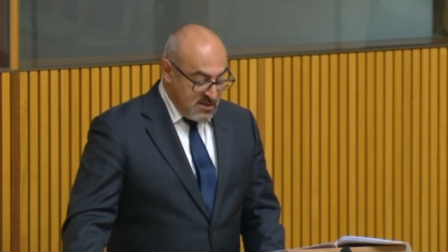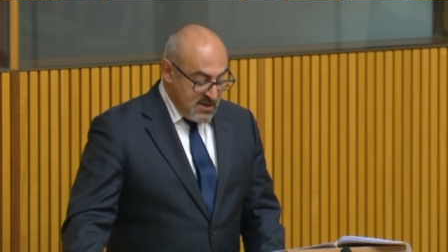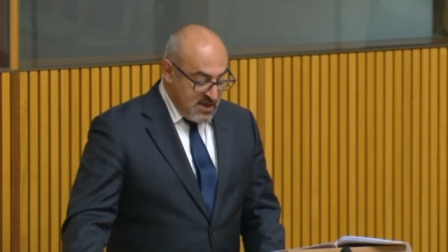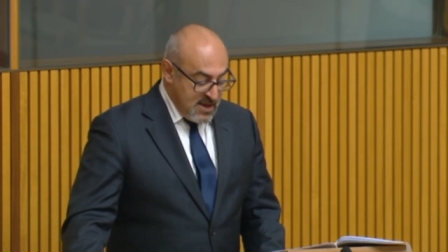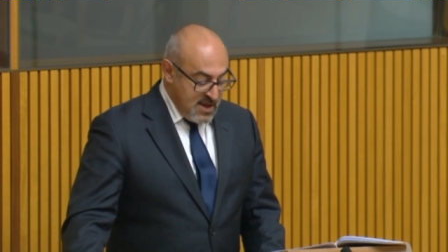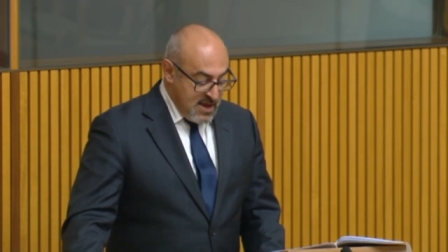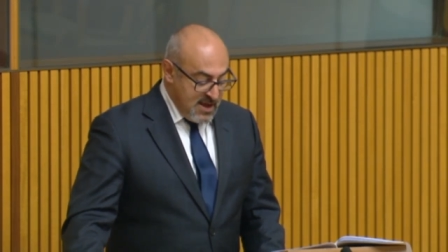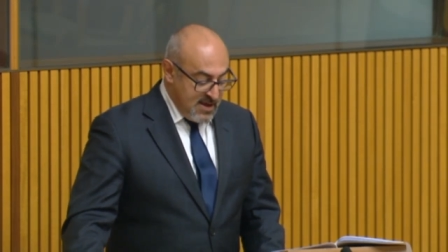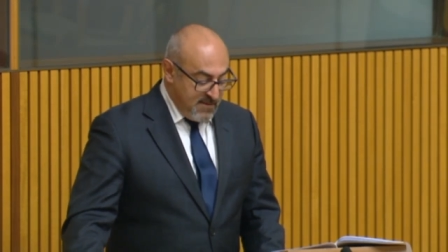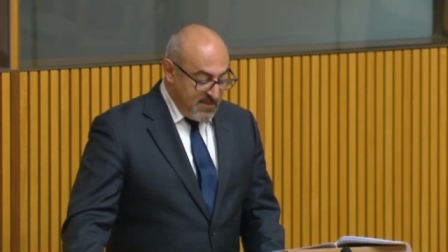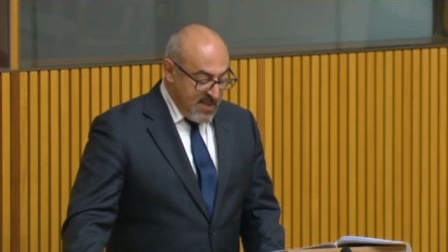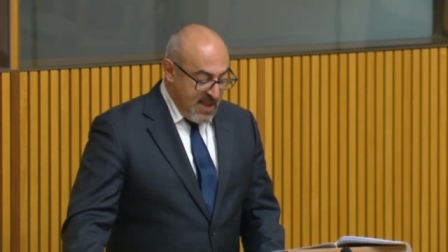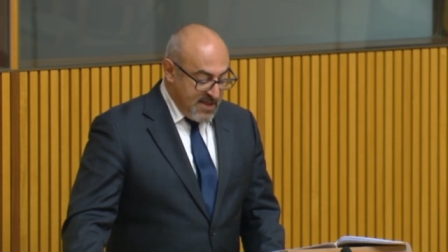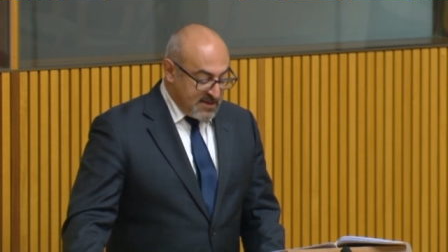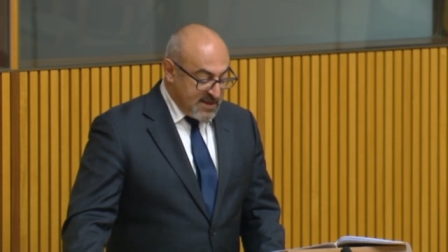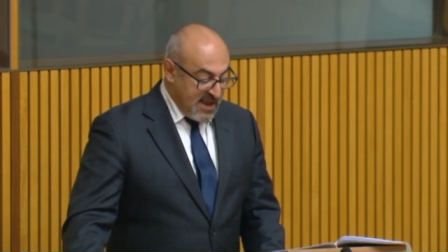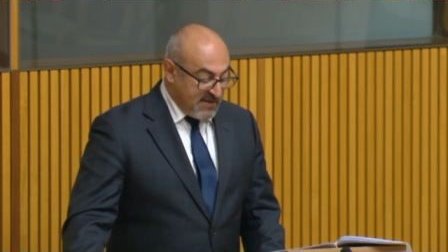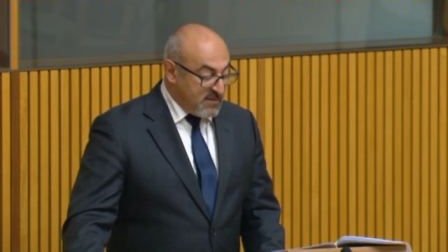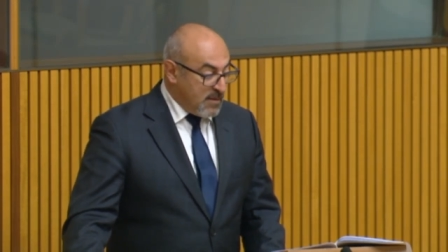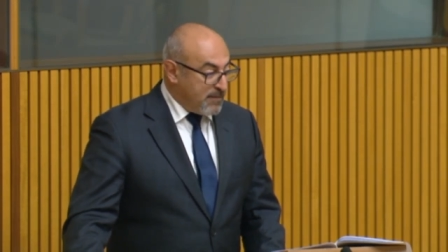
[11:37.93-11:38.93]
And
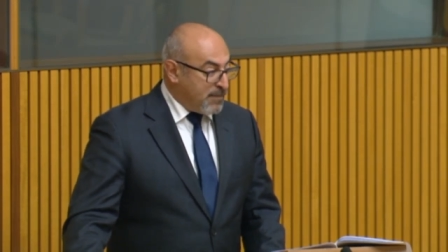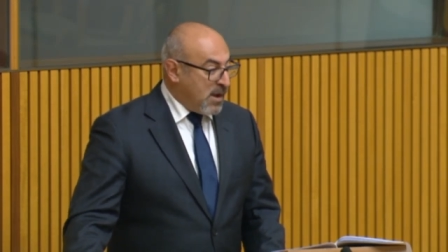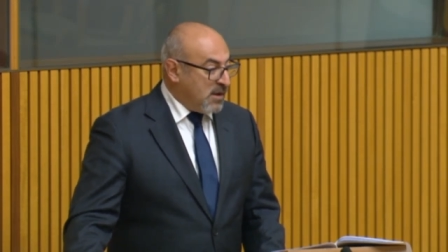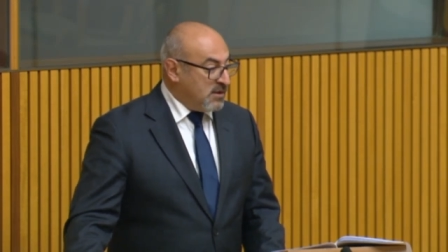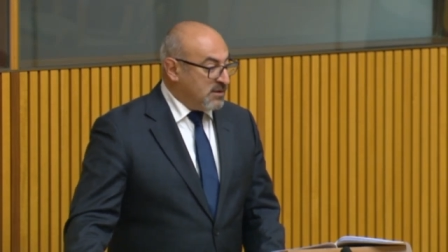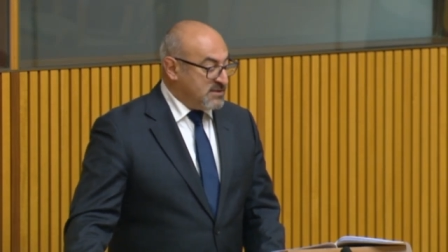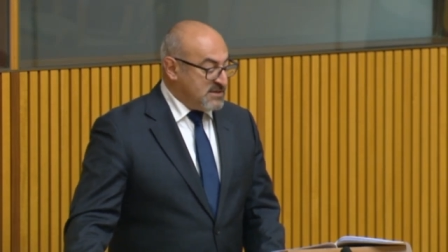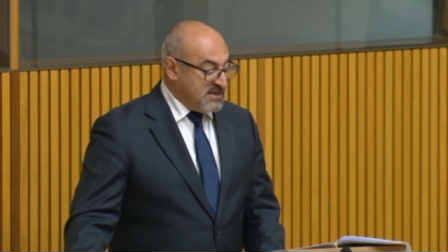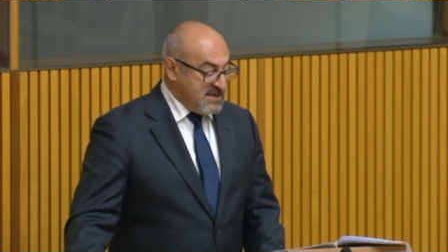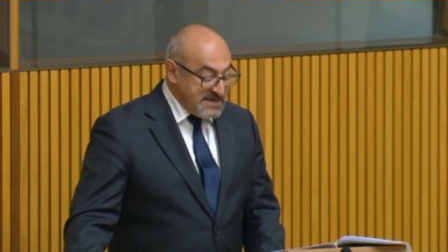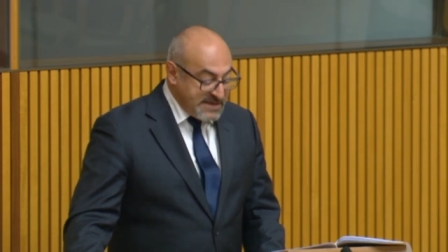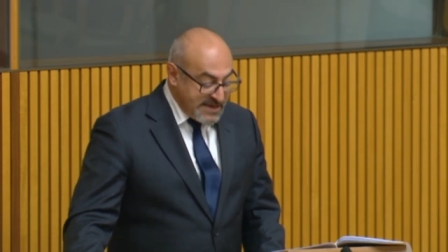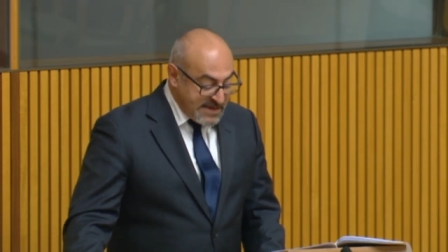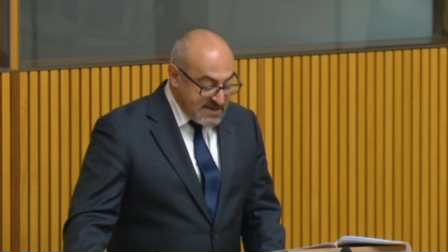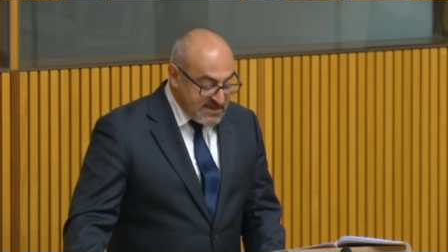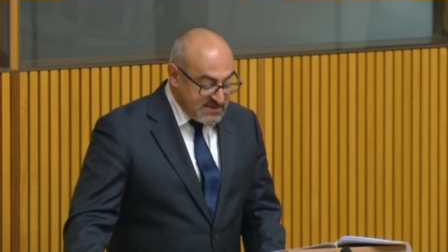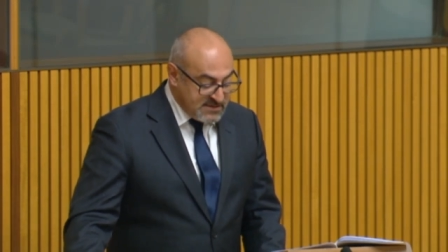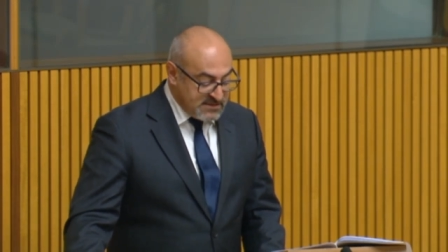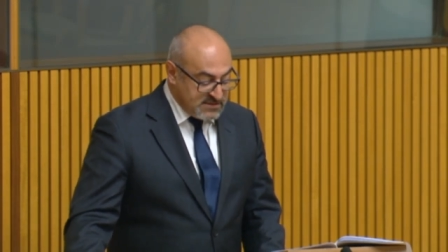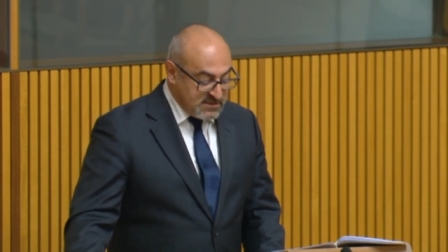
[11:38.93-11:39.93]
government policy
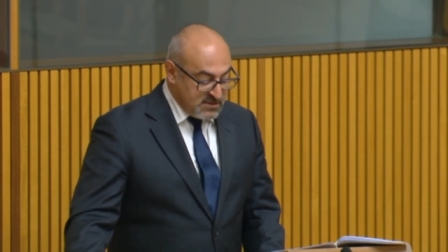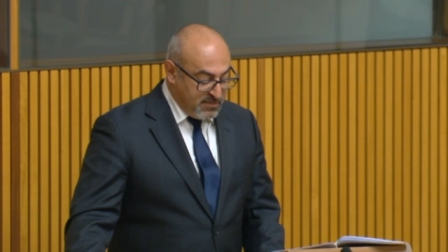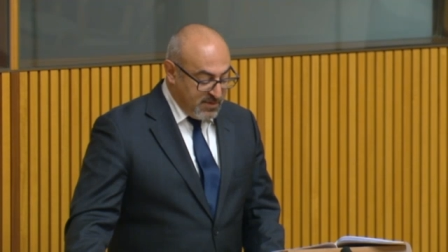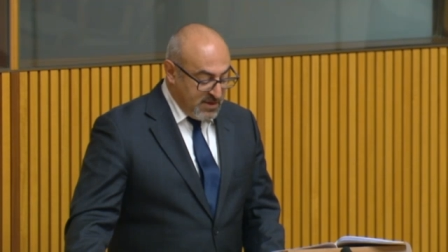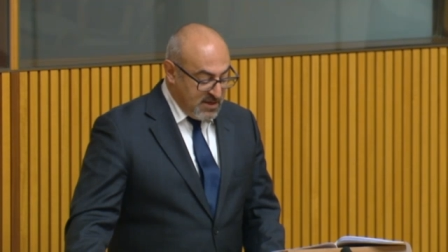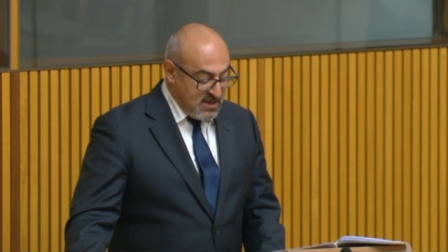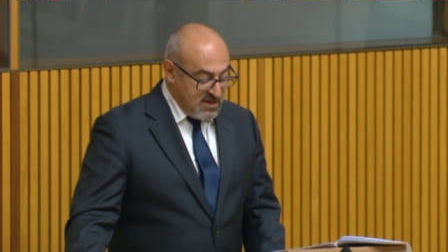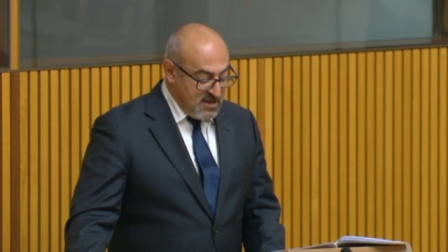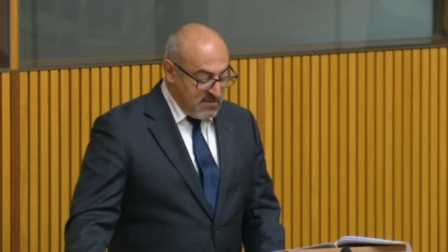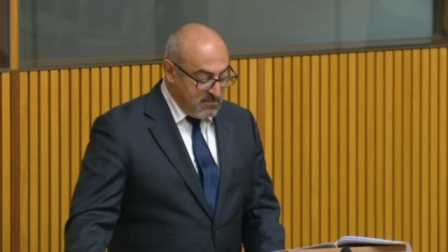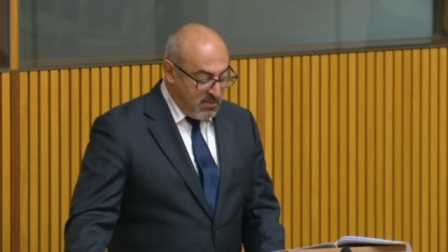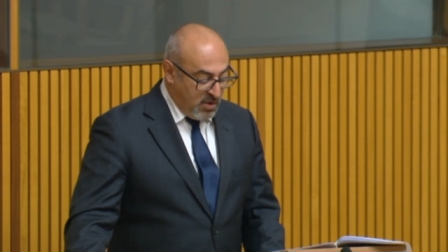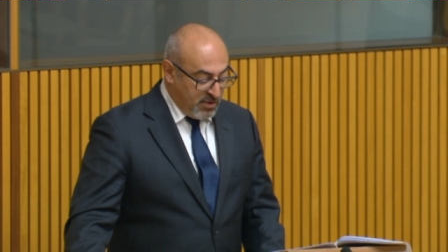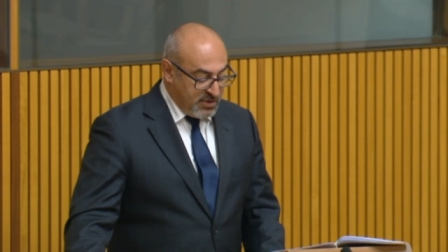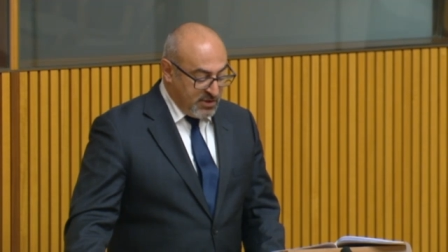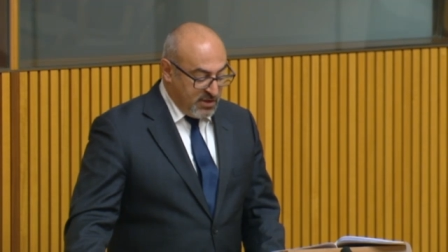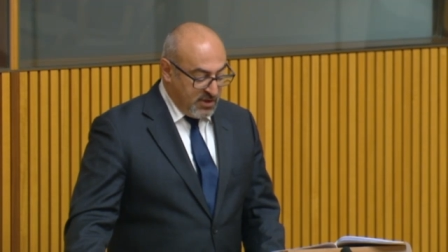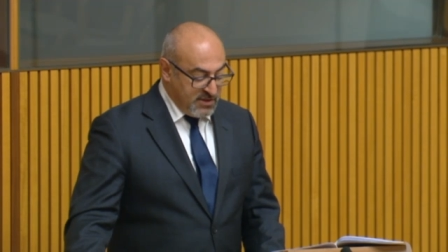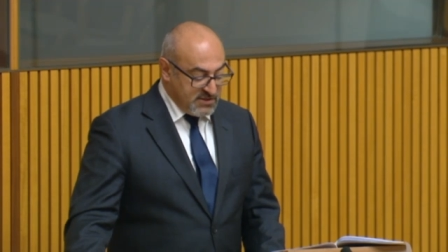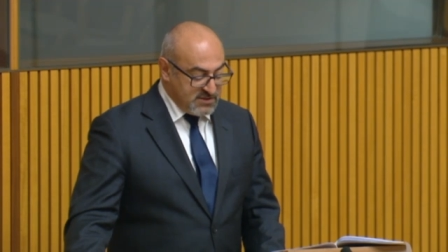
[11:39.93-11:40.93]
needs to be
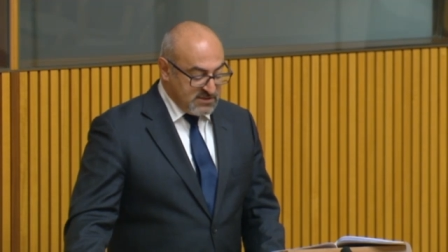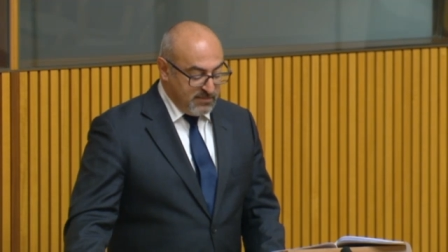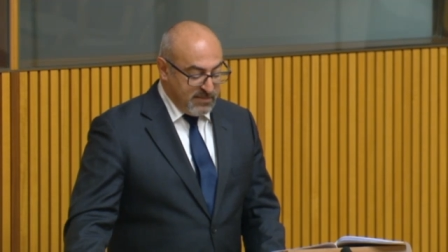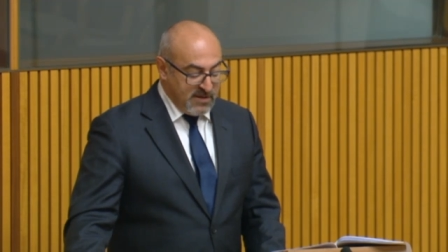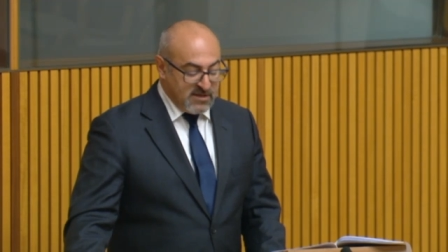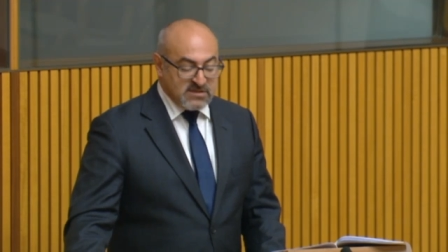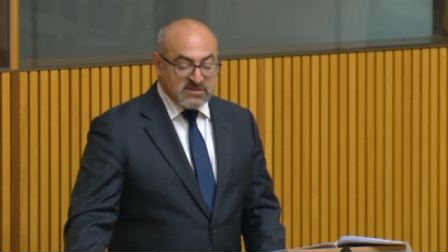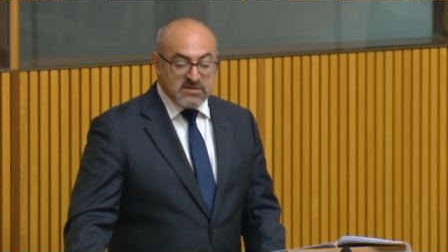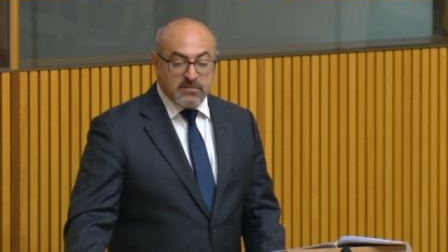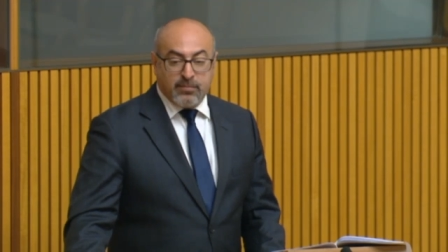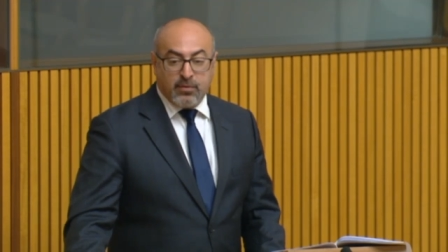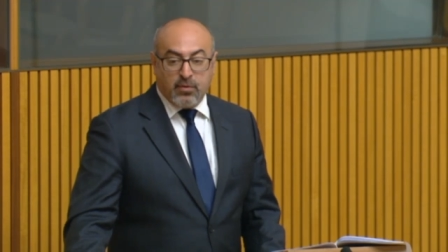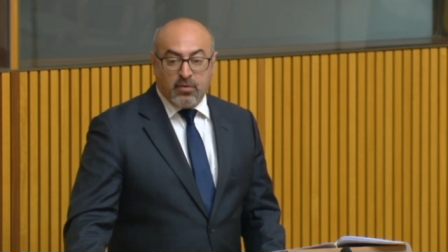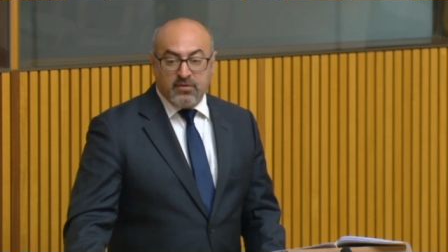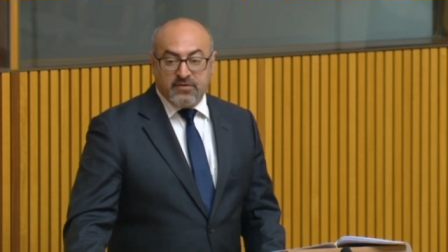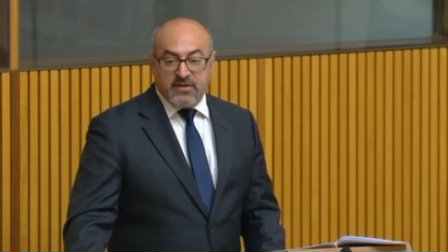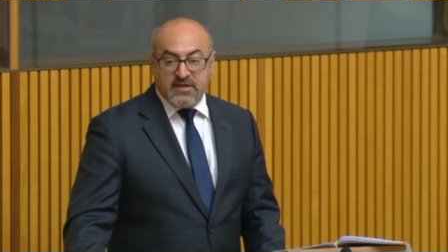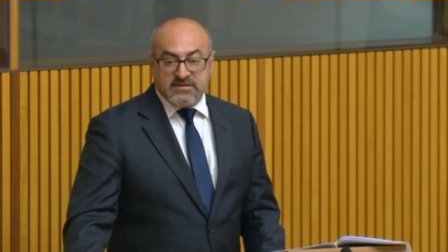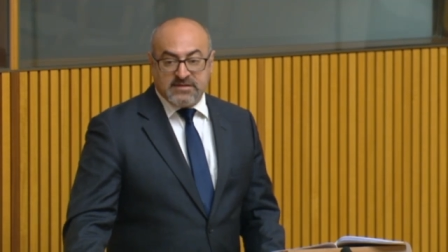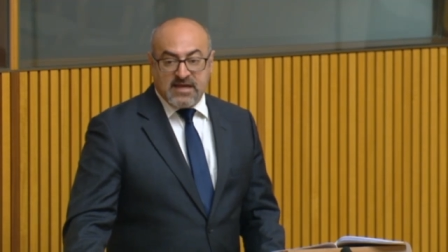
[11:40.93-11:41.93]
modernised to better support
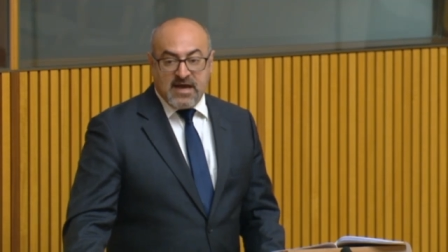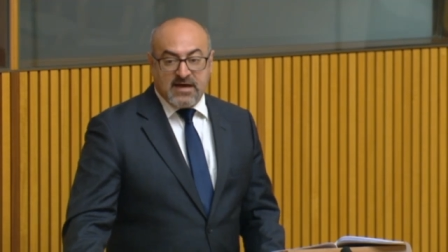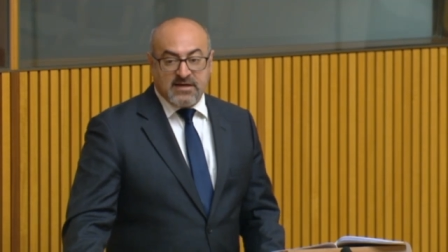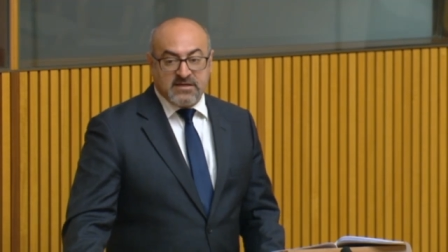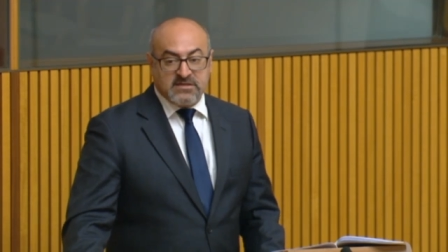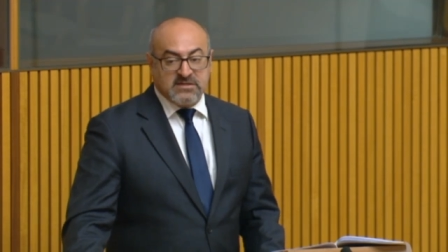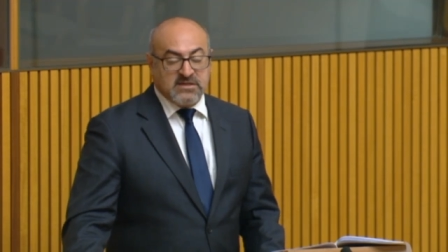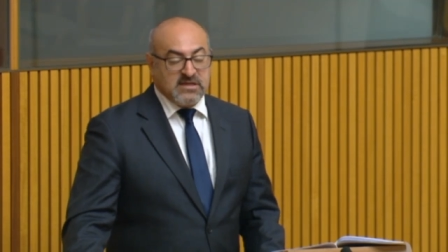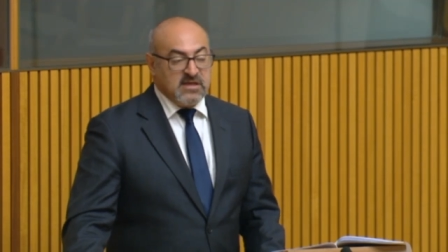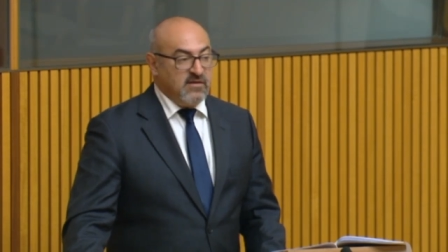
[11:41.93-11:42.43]
these artists